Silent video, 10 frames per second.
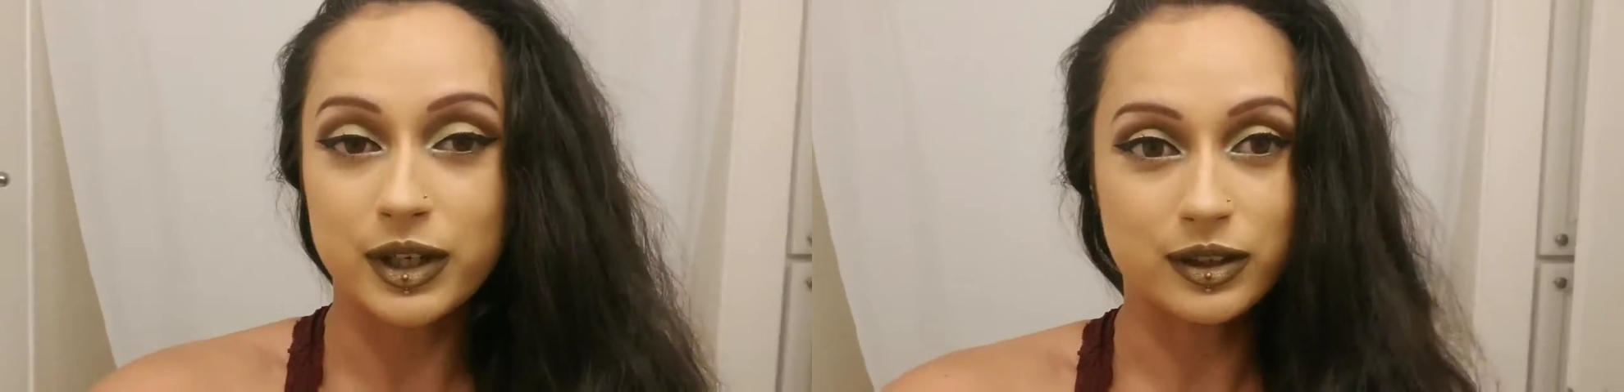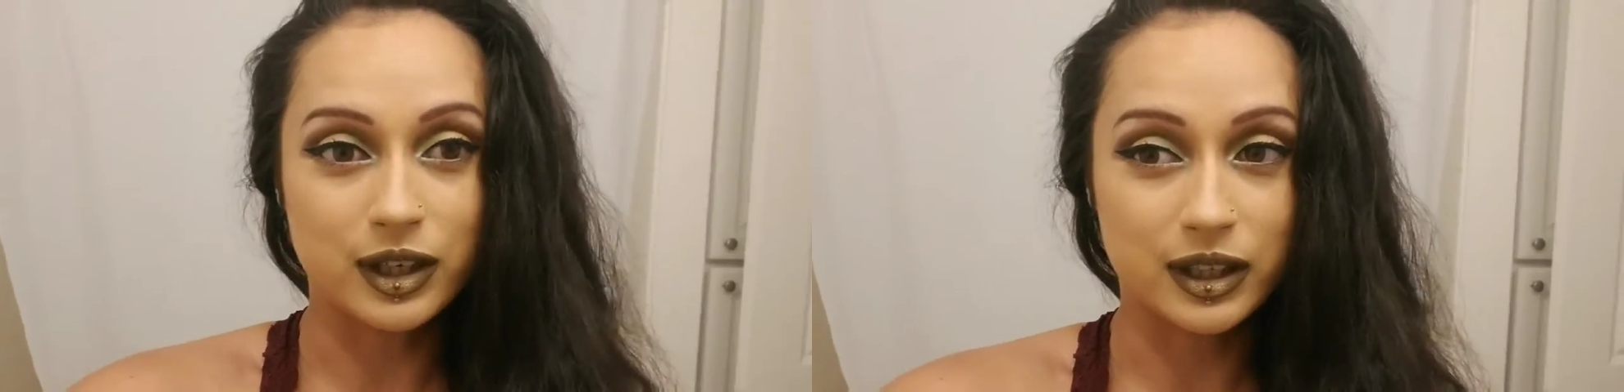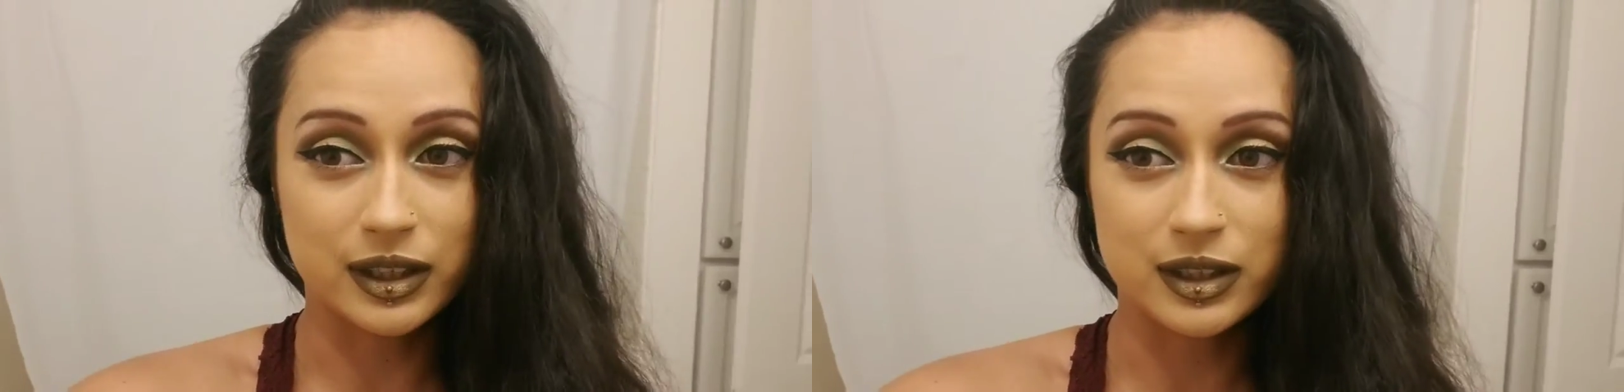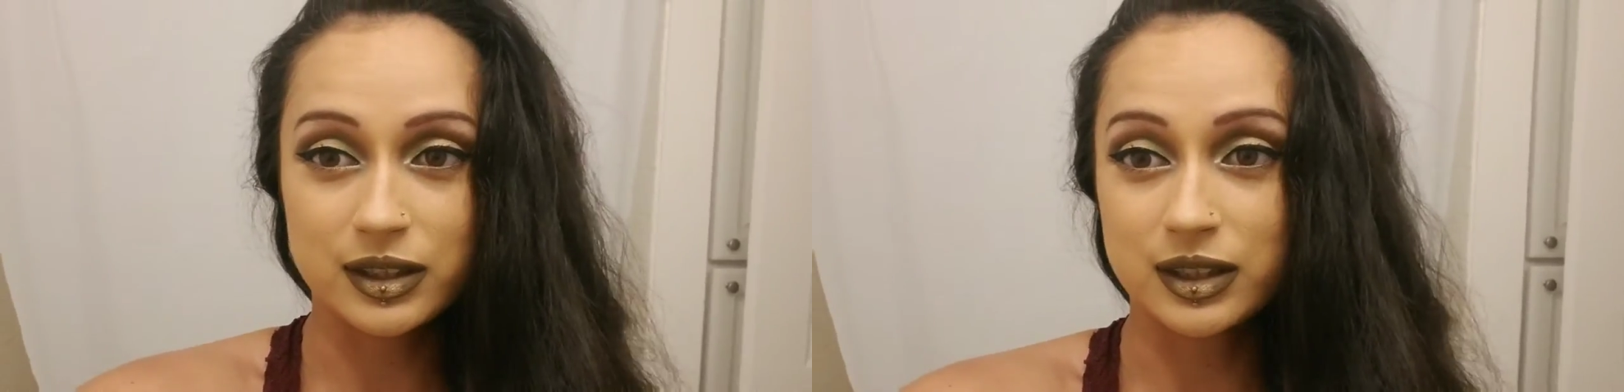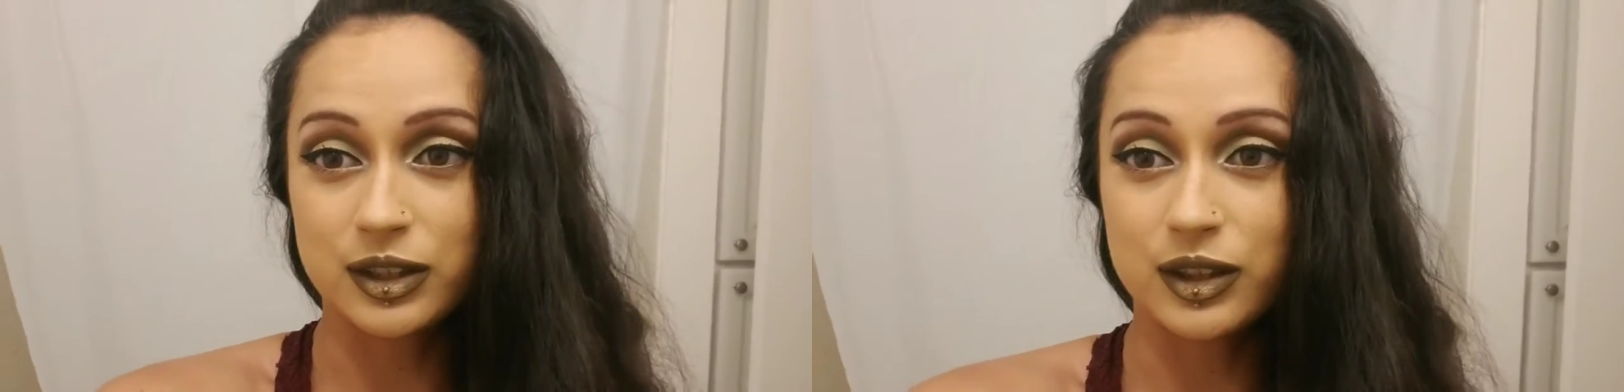And now
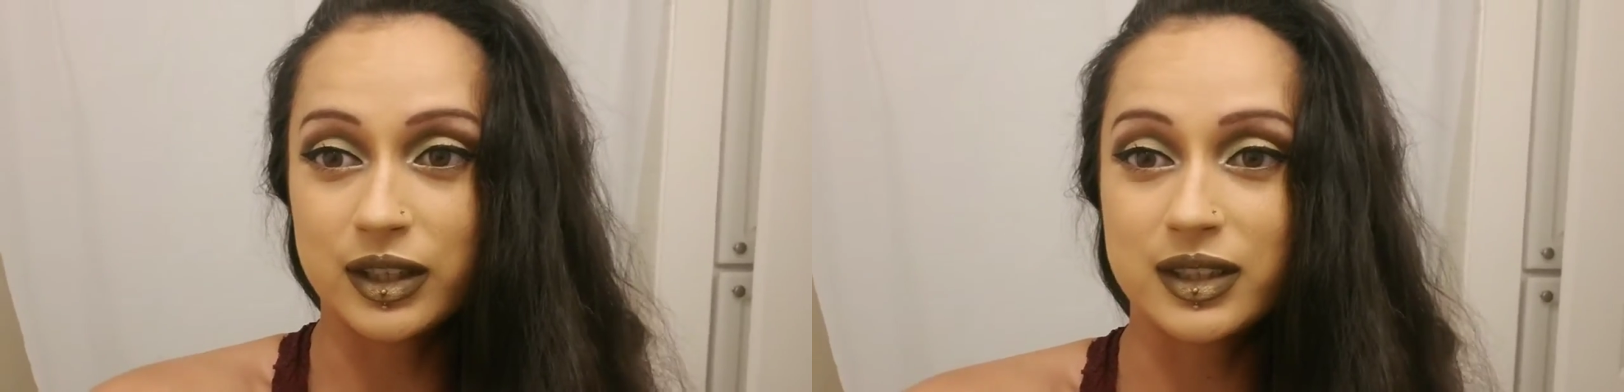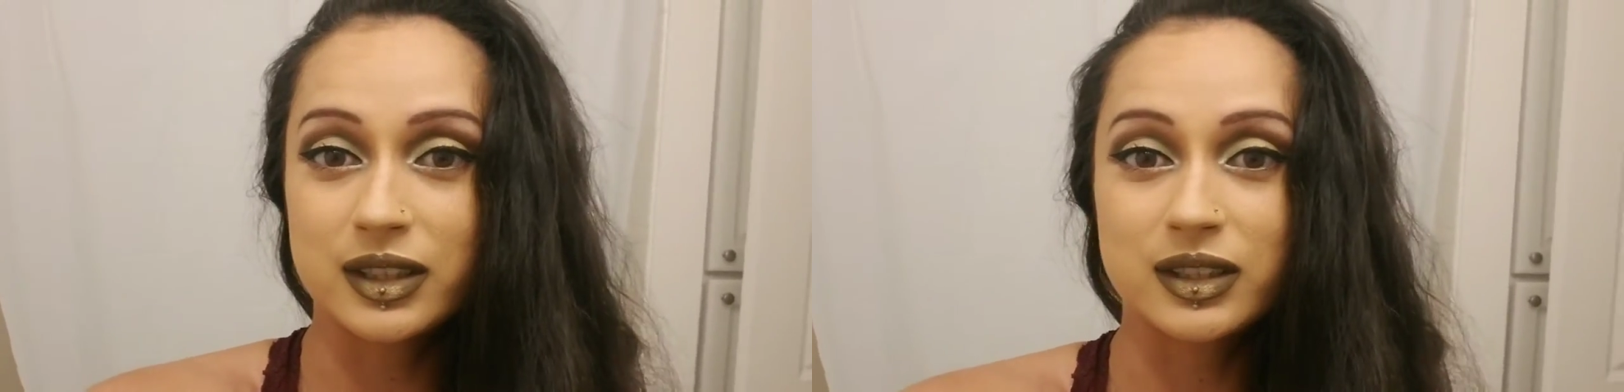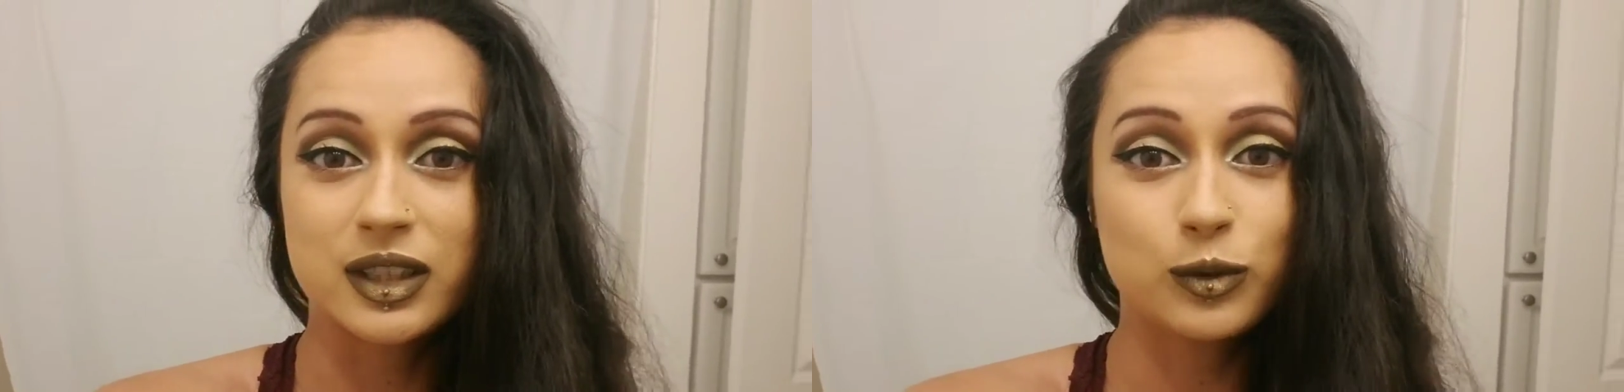guys, see you guys next